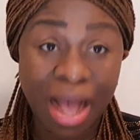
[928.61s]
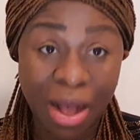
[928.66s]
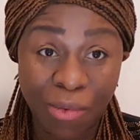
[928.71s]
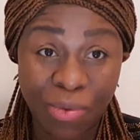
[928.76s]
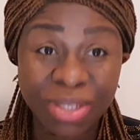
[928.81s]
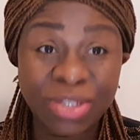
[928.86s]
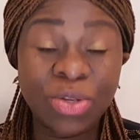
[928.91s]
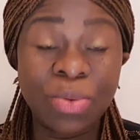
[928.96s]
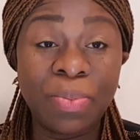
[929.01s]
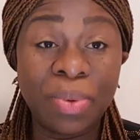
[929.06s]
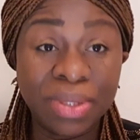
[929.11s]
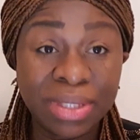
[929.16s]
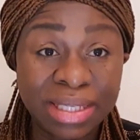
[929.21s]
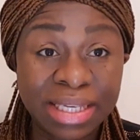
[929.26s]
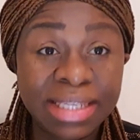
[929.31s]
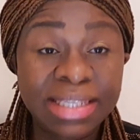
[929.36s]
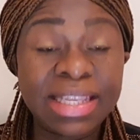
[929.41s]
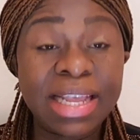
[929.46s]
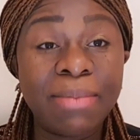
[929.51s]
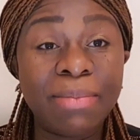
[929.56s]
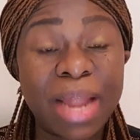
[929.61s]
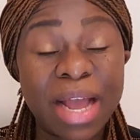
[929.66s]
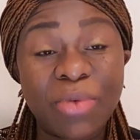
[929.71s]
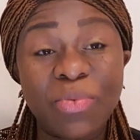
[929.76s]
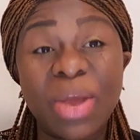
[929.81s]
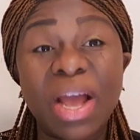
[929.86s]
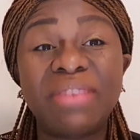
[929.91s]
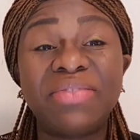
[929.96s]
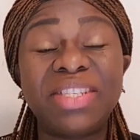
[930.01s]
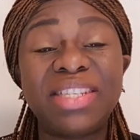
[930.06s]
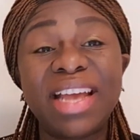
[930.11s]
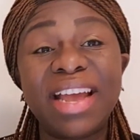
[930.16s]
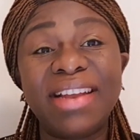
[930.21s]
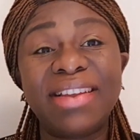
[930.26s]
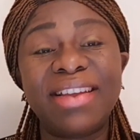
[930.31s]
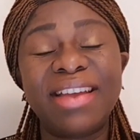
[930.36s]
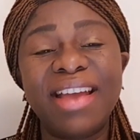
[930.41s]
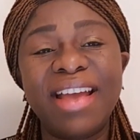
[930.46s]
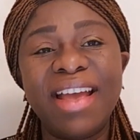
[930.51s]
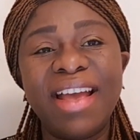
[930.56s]
Our support system, like we have
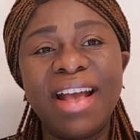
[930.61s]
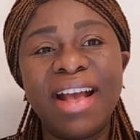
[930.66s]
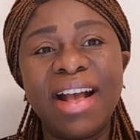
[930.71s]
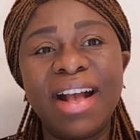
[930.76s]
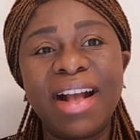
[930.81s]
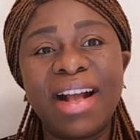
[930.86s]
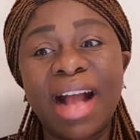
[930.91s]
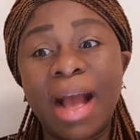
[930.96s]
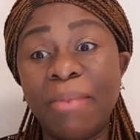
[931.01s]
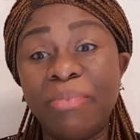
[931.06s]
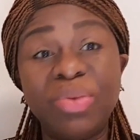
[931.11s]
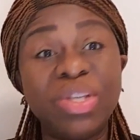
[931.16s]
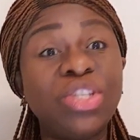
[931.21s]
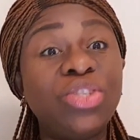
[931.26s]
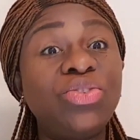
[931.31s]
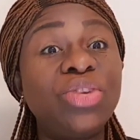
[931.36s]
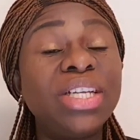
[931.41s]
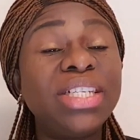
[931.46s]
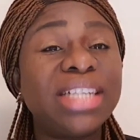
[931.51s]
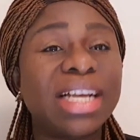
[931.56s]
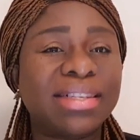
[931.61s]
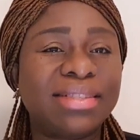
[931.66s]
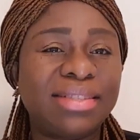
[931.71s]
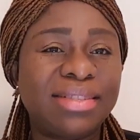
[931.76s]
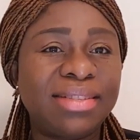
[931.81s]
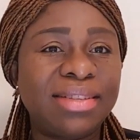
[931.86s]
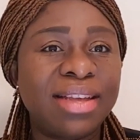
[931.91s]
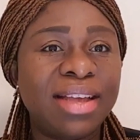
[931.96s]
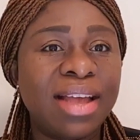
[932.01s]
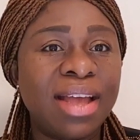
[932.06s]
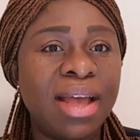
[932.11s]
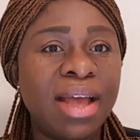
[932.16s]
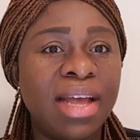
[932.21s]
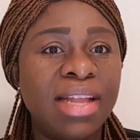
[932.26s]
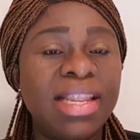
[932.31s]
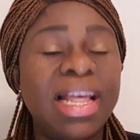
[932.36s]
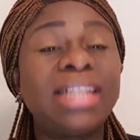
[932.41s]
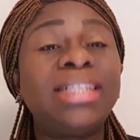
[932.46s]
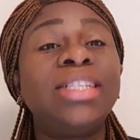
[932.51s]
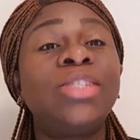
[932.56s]
said, can be strangers
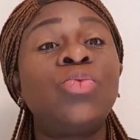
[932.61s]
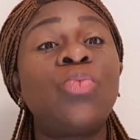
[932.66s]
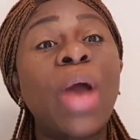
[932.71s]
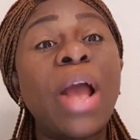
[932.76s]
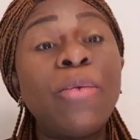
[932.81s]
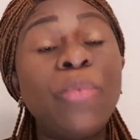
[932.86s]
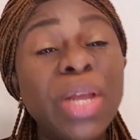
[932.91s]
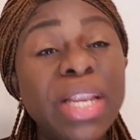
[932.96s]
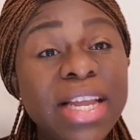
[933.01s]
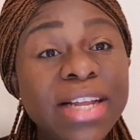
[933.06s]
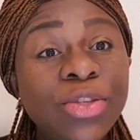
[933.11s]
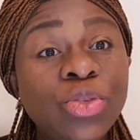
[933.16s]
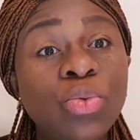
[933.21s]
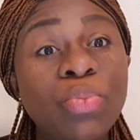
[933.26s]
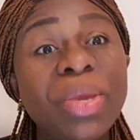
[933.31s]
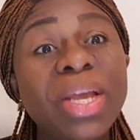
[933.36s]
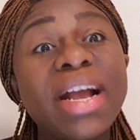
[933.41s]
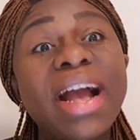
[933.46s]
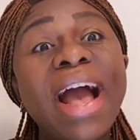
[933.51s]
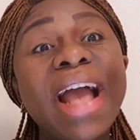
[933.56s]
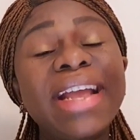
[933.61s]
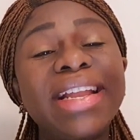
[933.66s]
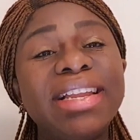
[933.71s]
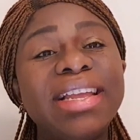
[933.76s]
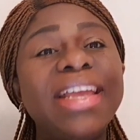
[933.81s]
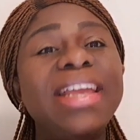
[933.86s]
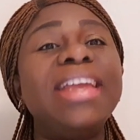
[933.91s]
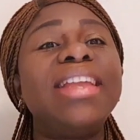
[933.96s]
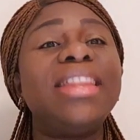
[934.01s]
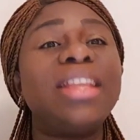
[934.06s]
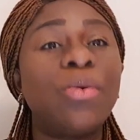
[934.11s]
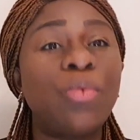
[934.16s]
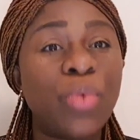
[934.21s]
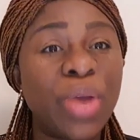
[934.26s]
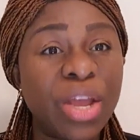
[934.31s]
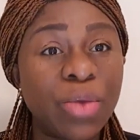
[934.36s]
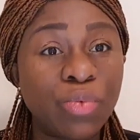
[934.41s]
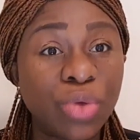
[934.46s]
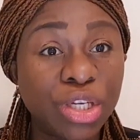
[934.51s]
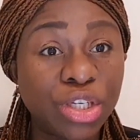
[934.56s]
that is why we need to be kind in the
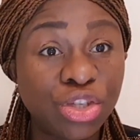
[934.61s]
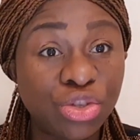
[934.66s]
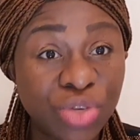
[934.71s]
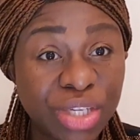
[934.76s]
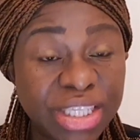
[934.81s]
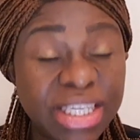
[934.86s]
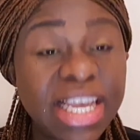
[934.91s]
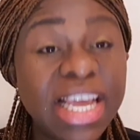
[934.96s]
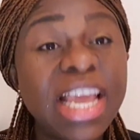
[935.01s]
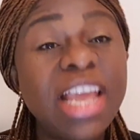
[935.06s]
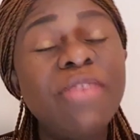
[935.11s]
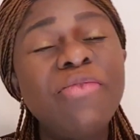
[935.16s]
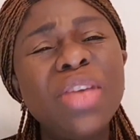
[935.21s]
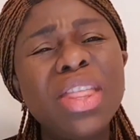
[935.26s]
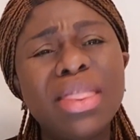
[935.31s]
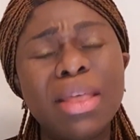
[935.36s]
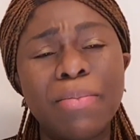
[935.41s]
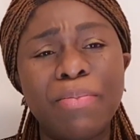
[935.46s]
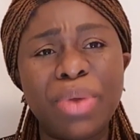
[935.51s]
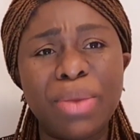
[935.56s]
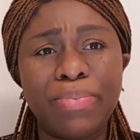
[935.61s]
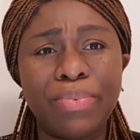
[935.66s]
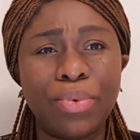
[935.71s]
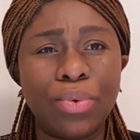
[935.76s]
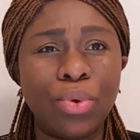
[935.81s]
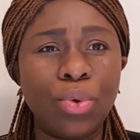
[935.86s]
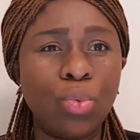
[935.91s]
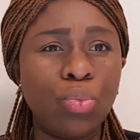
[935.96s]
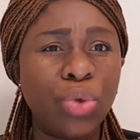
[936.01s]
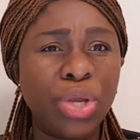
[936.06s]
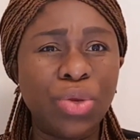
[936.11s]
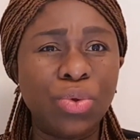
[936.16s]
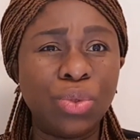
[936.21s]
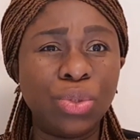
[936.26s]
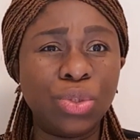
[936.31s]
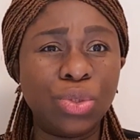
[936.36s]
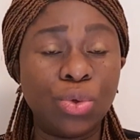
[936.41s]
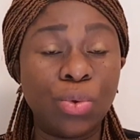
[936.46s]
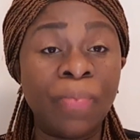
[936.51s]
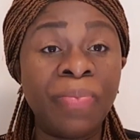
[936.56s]
way we treat even the people whom we
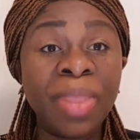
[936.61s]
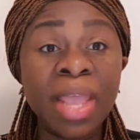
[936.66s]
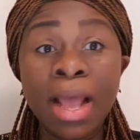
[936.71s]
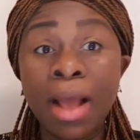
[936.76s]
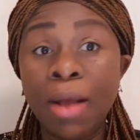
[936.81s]
don't know.